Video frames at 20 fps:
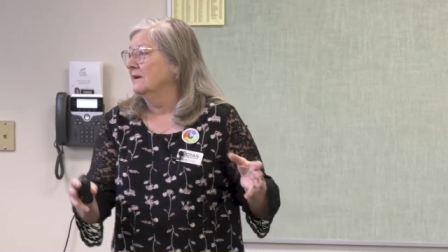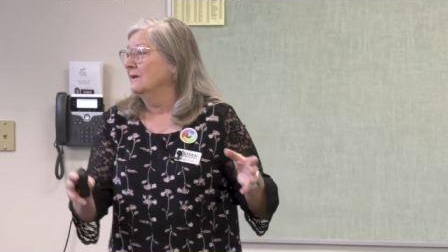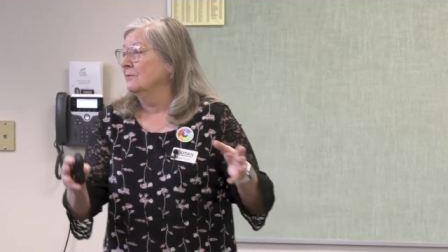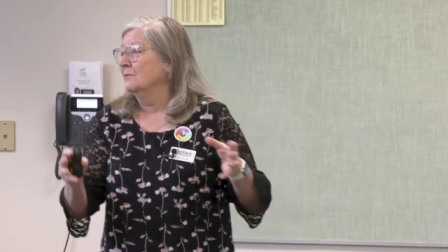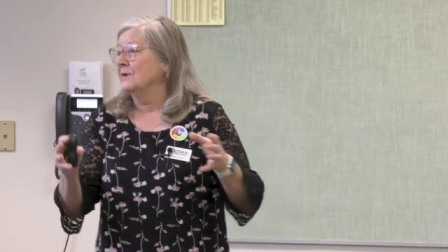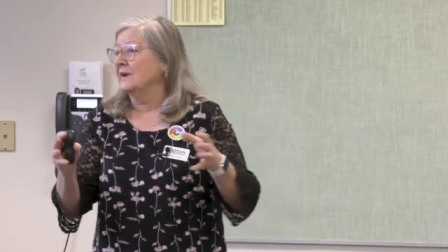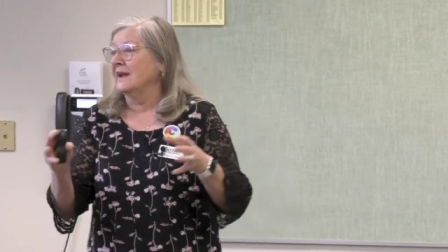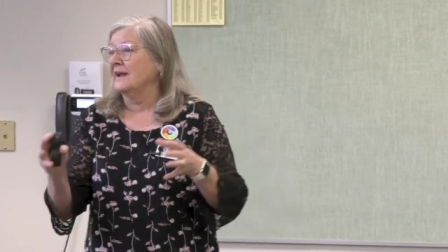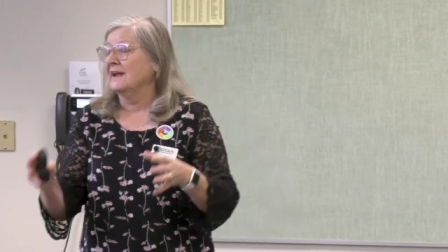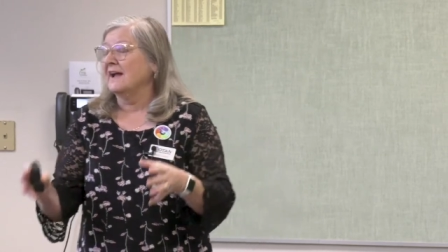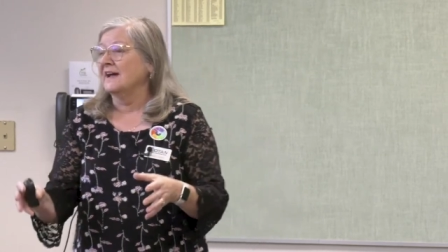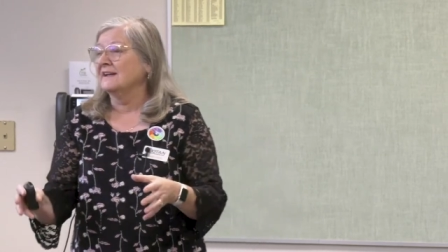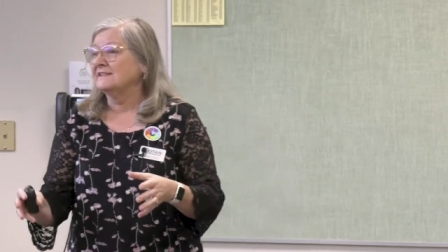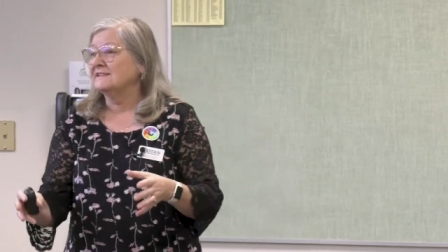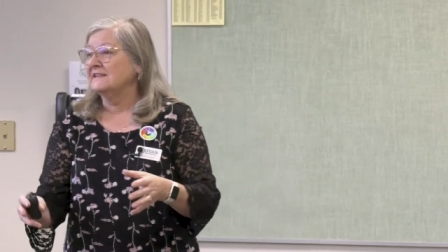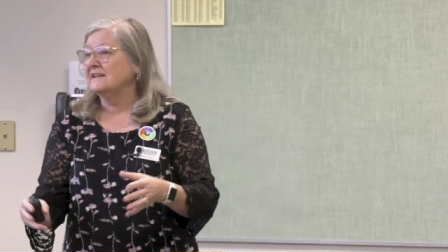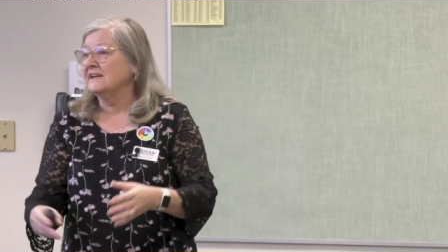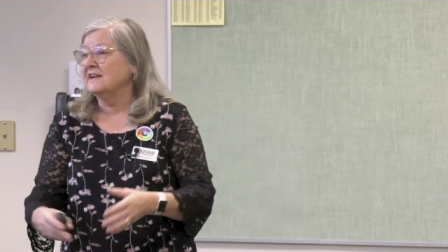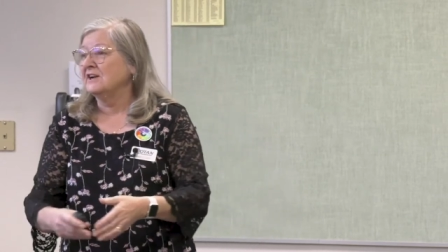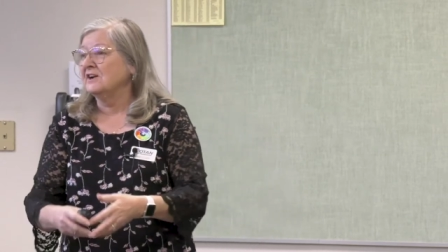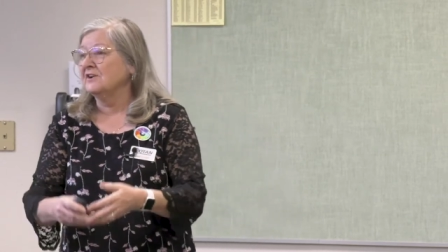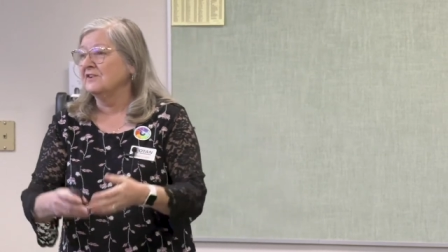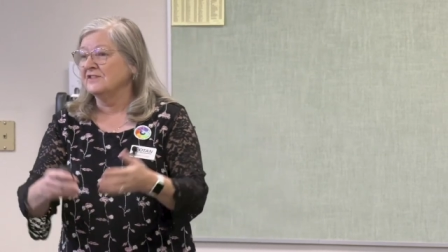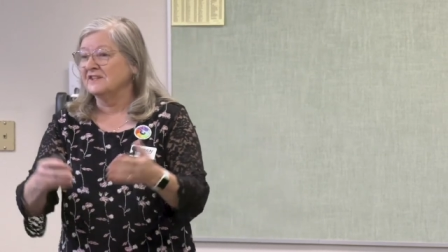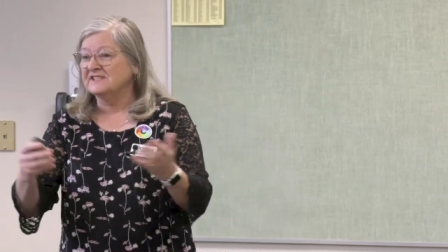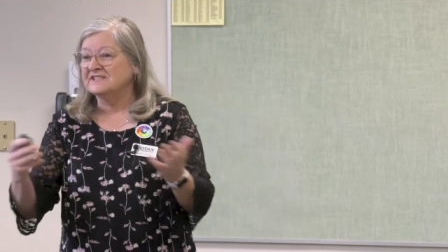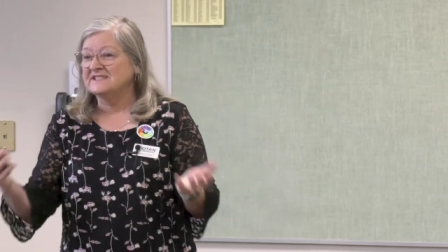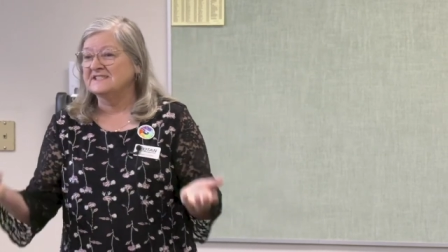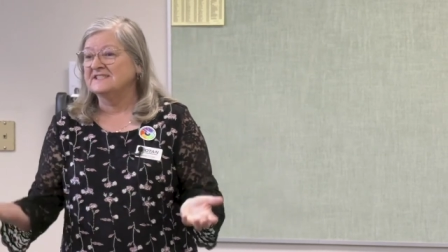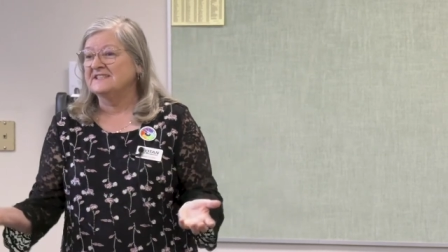When I got to here,
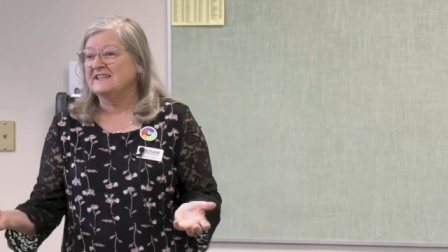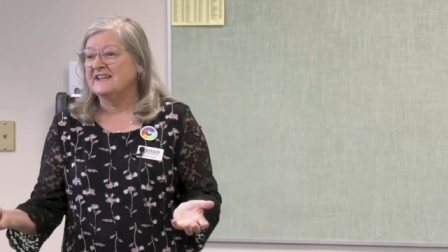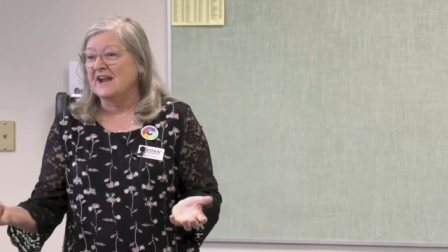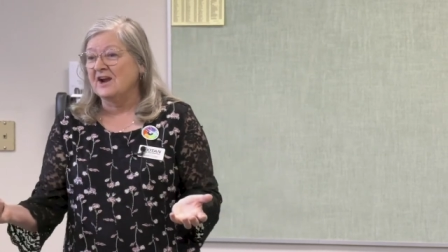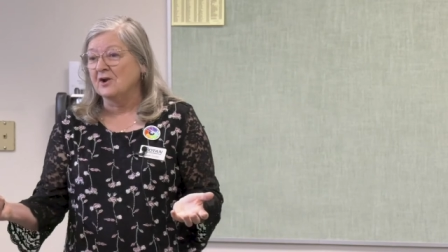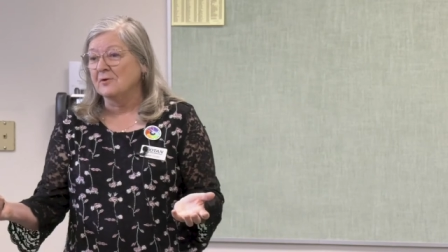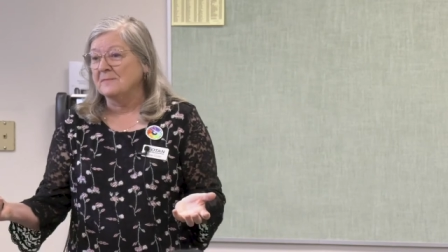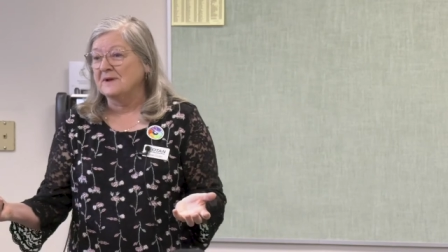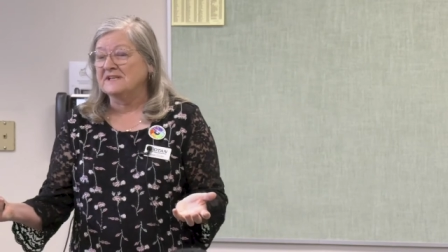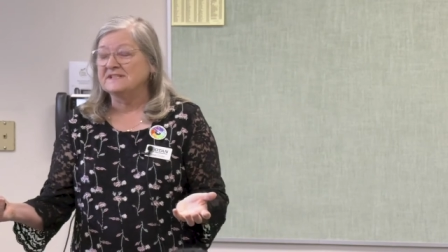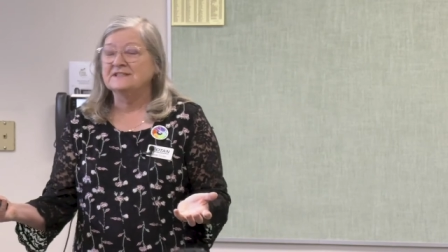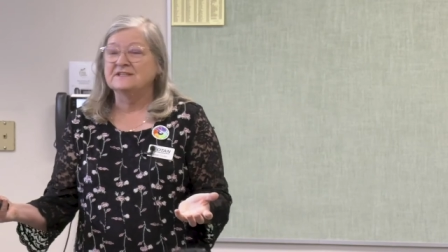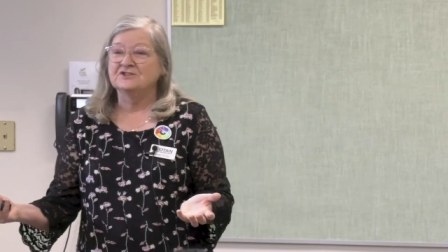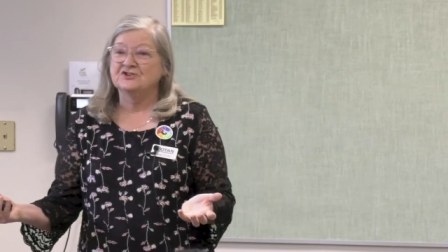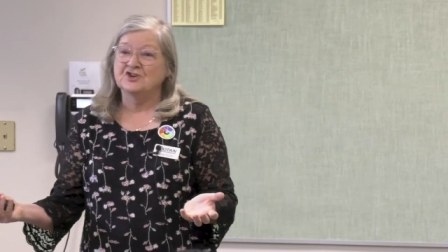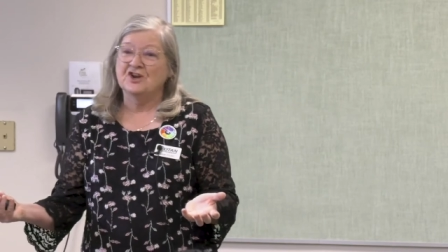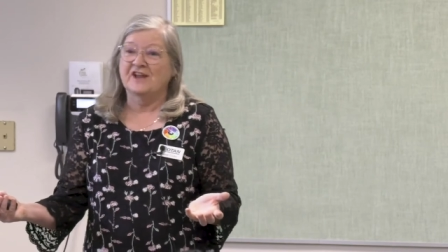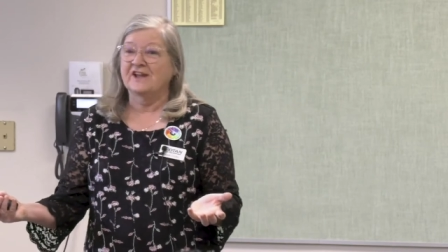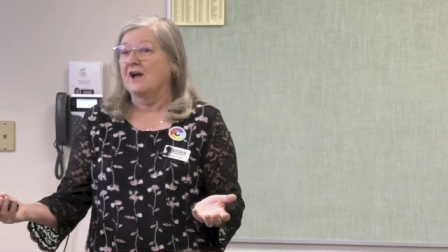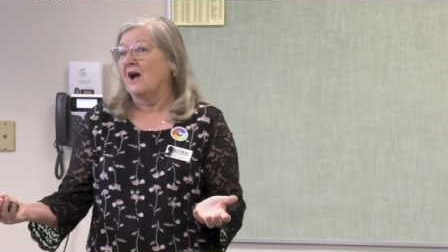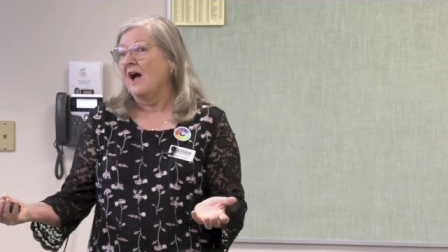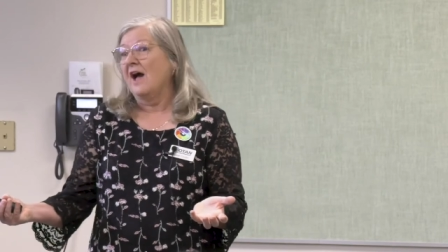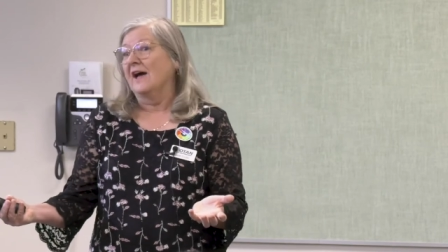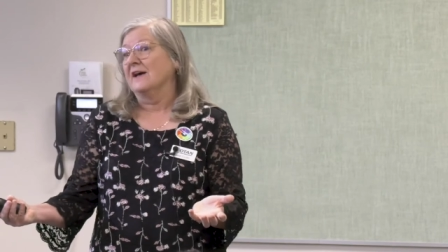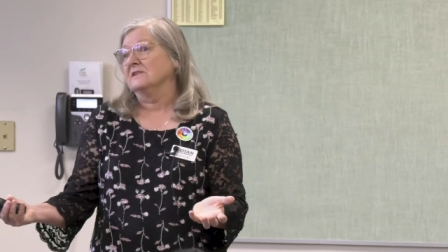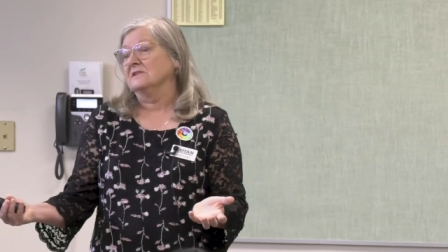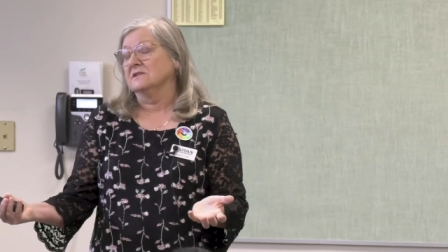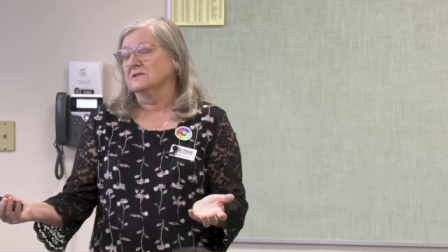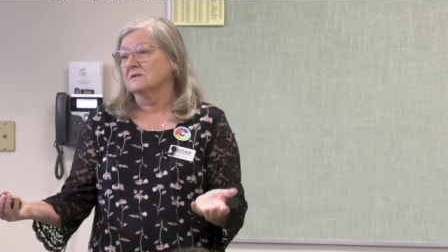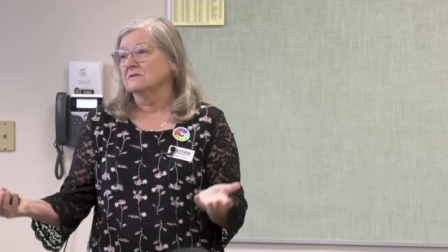this is the error message I
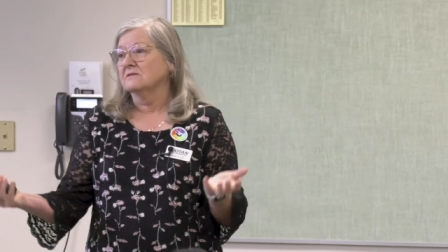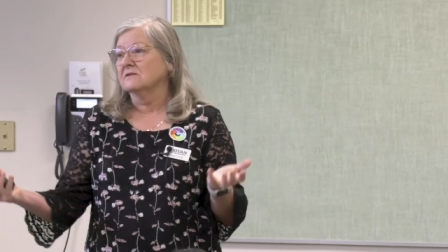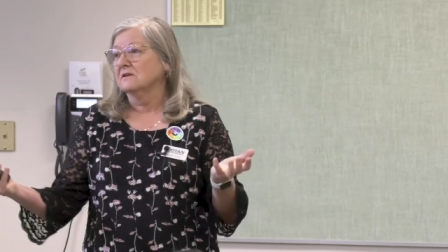got.